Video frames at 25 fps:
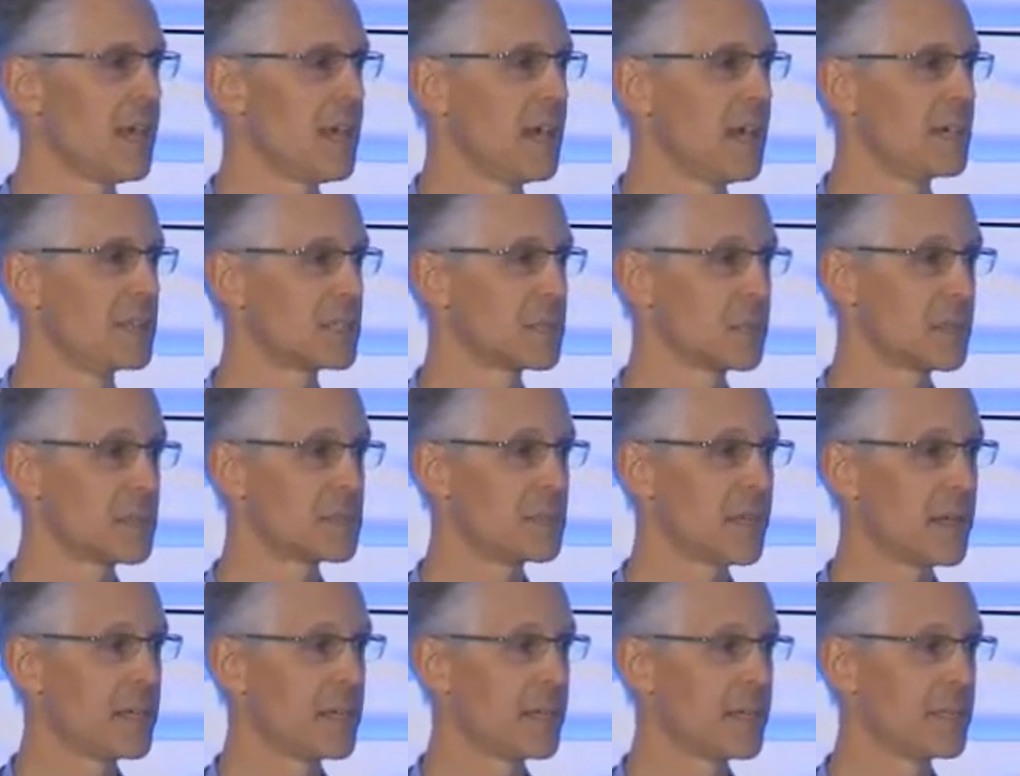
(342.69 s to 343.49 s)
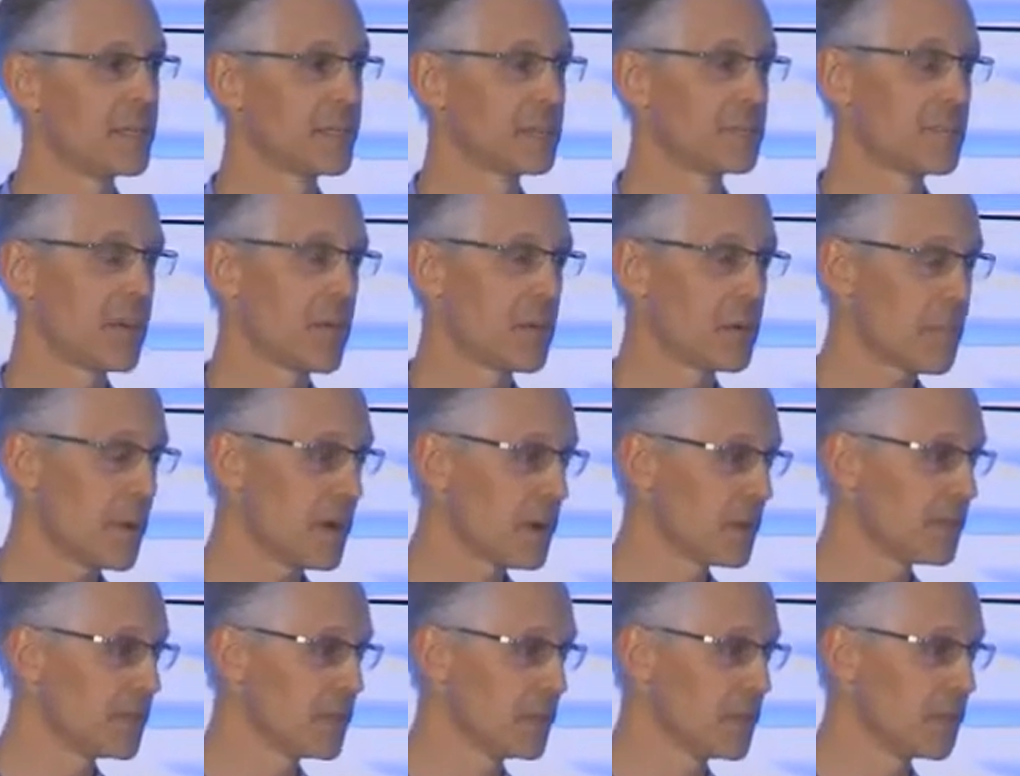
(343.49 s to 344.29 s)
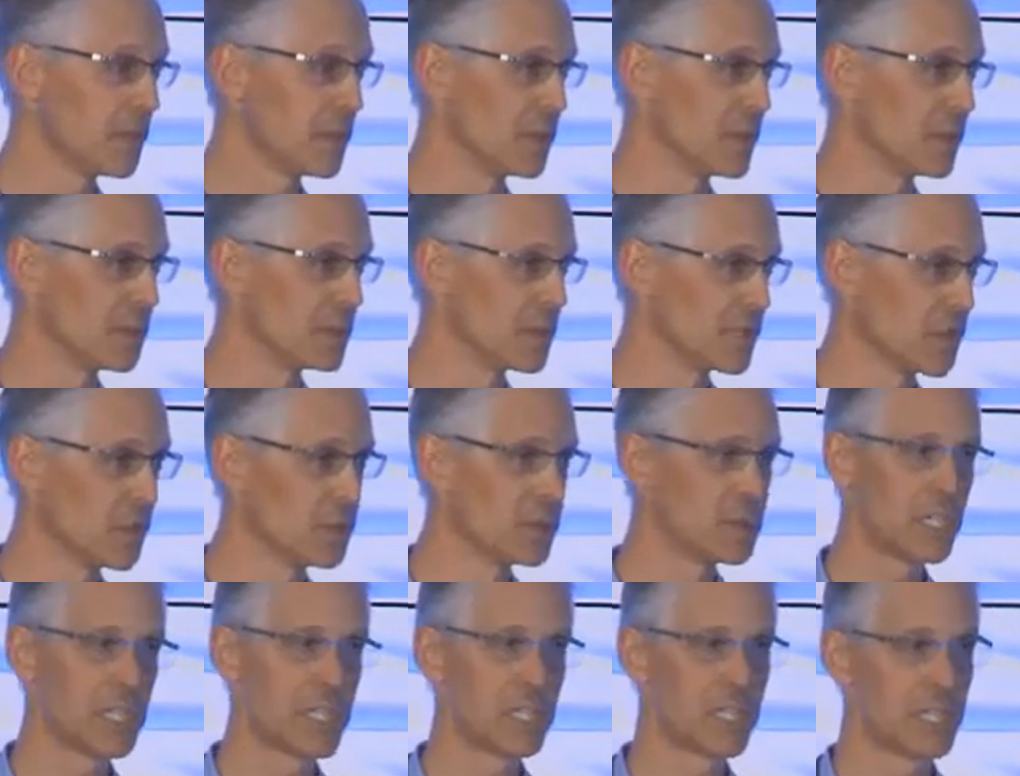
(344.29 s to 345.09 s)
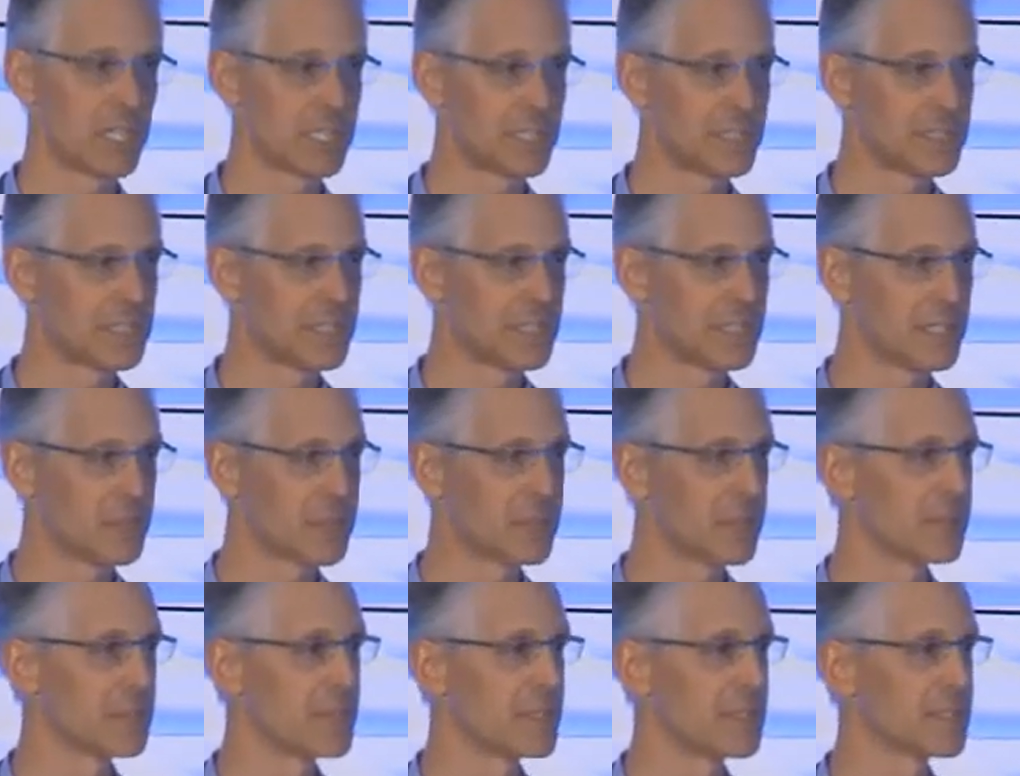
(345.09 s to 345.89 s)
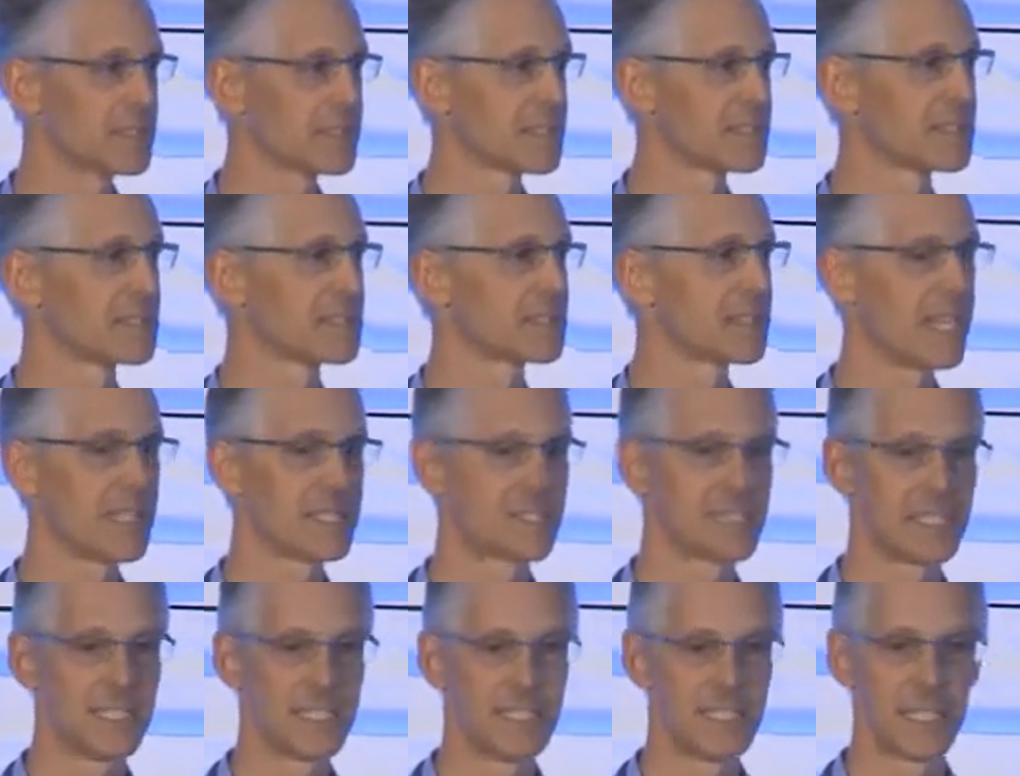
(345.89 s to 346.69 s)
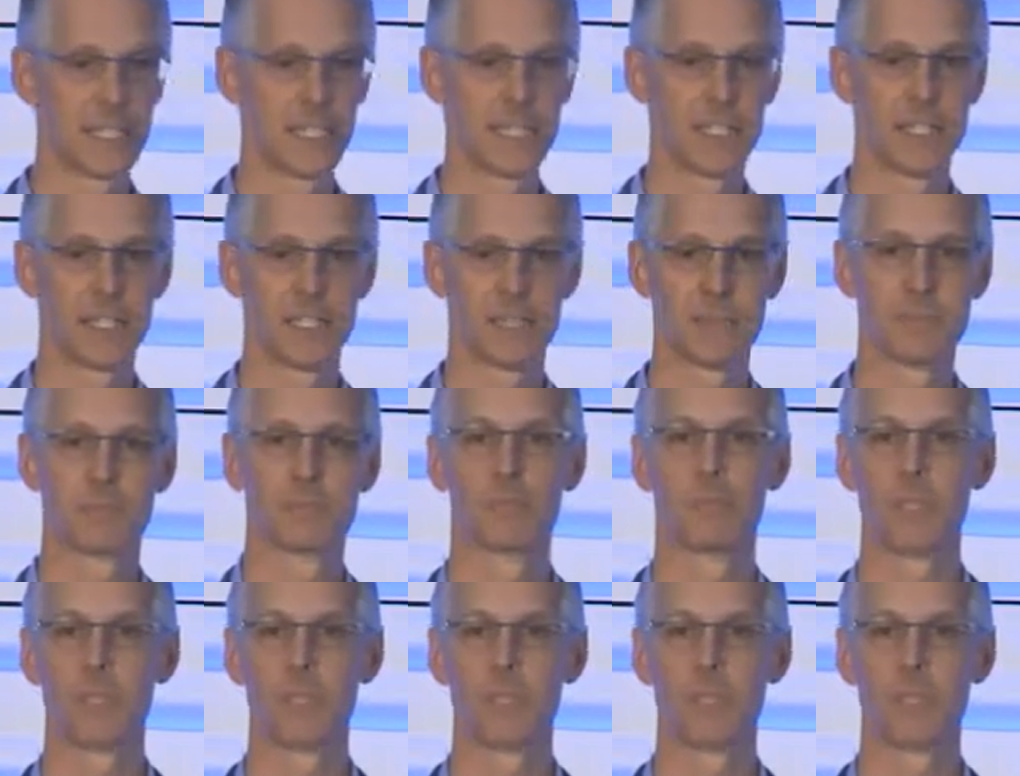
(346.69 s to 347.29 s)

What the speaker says: And so we spent the better part of a year negotiating licensing agreements, testing data,